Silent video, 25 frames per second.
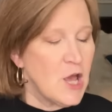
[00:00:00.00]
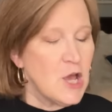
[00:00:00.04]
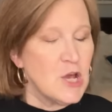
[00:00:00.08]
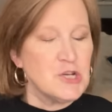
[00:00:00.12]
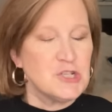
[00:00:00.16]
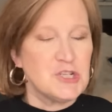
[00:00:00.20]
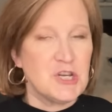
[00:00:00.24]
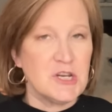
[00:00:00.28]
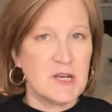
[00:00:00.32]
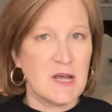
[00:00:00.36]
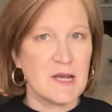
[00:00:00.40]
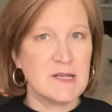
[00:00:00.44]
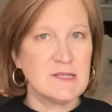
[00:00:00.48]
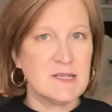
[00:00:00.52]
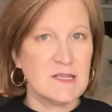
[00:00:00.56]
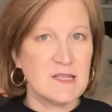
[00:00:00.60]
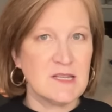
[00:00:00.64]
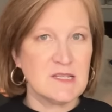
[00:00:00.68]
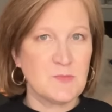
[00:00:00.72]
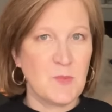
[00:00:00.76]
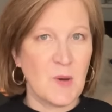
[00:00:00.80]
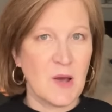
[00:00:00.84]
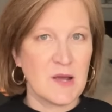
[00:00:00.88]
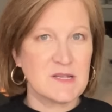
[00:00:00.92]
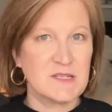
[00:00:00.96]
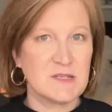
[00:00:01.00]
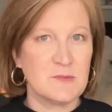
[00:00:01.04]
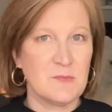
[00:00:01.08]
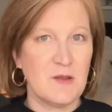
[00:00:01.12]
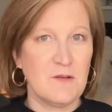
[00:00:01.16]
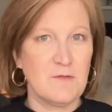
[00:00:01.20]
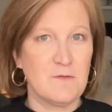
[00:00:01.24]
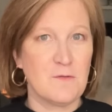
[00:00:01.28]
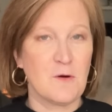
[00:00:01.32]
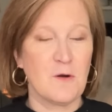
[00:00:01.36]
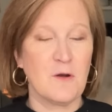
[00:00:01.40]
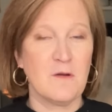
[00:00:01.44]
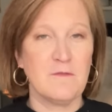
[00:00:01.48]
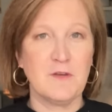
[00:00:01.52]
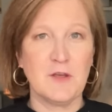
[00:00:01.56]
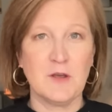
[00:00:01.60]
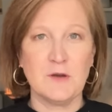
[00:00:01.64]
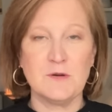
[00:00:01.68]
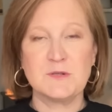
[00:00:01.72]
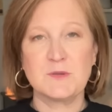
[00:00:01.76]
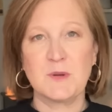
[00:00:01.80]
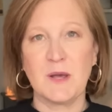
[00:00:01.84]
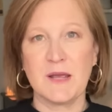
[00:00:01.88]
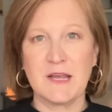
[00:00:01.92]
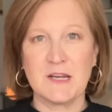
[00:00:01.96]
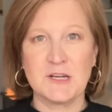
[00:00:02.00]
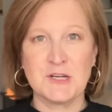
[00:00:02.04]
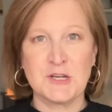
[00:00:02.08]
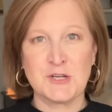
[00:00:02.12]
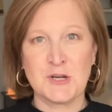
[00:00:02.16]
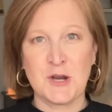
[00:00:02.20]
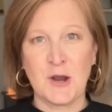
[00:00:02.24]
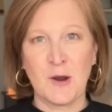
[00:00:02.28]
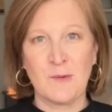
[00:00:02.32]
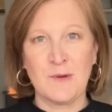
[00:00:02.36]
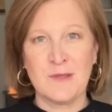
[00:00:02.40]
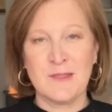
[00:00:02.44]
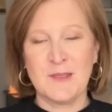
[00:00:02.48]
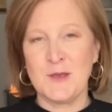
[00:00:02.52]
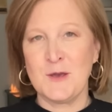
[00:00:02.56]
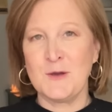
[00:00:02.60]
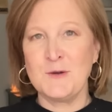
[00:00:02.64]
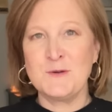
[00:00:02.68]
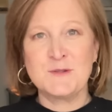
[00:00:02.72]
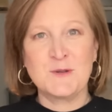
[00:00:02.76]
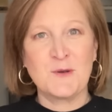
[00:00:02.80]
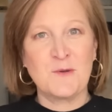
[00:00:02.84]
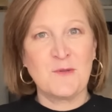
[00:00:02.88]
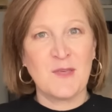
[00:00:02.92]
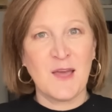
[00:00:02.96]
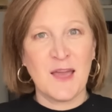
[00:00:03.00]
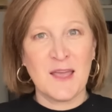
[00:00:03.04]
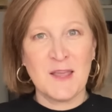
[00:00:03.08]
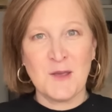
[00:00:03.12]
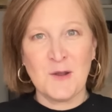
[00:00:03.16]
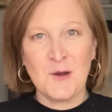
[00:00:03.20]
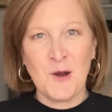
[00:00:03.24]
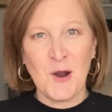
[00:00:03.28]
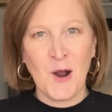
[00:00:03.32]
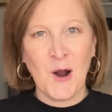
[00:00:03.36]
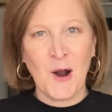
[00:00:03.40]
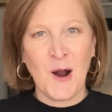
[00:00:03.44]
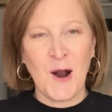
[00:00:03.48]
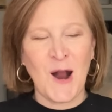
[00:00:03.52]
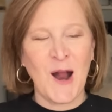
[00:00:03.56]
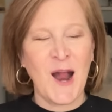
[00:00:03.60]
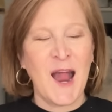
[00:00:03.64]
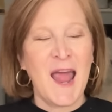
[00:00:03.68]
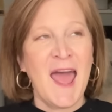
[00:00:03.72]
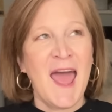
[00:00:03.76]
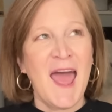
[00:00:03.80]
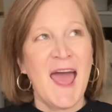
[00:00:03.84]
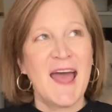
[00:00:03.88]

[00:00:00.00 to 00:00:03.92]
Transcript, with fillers: She does send this box to me for review, so I can share it with you. So thank you to her.